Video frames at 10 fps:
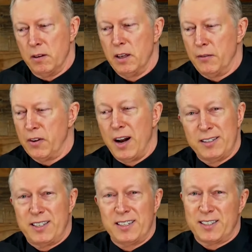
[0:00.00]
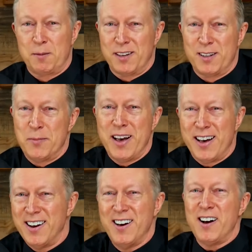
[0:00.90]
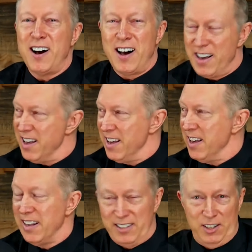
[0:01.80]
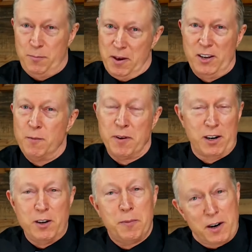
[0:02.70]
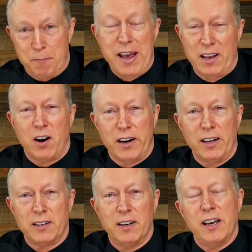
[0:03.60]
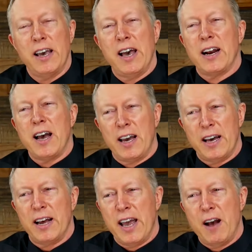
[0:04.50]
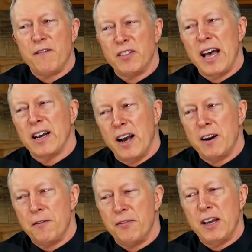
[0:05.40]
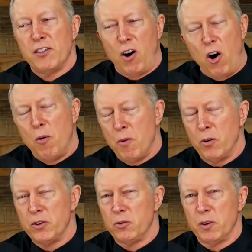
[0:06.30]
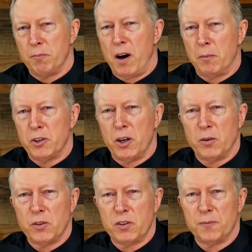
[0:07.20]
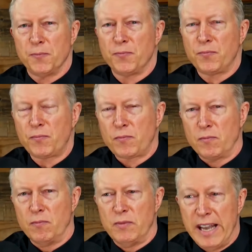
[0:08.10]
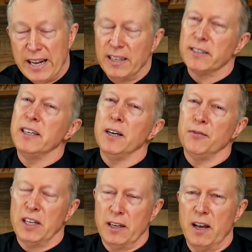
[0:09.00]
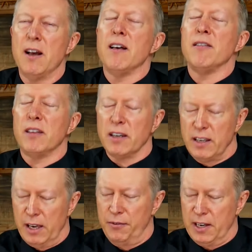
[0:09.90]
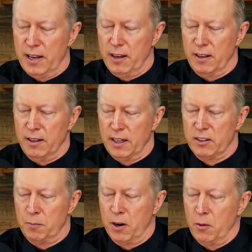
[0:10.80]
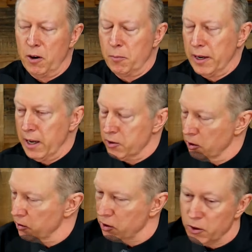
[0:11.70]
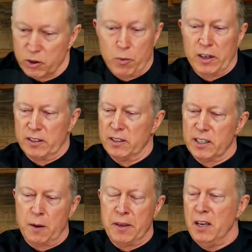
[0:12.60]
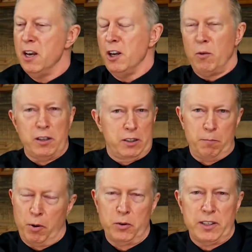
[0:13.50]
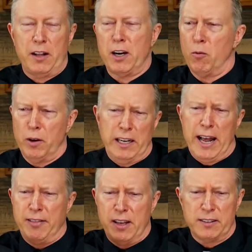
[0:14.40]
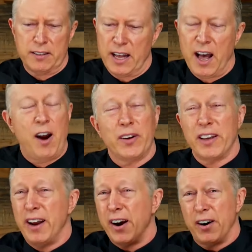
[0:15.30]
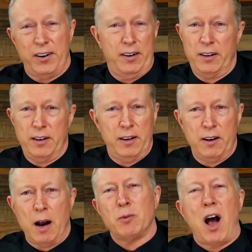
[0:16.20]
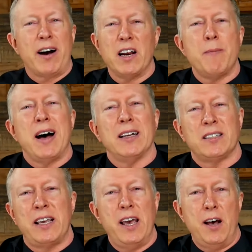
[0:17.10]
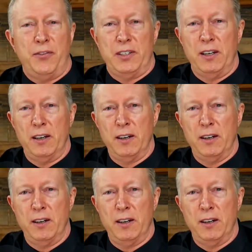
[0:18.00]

If God said something to the man, you better bank on it. And I have that kind of faith almost with Bob Jones and his gifting. The gifting. That's the part I want to bring out. So you want to sit and tell me, you want to sit and post down there, well, he had this and that. I care. I'm talking about his gift.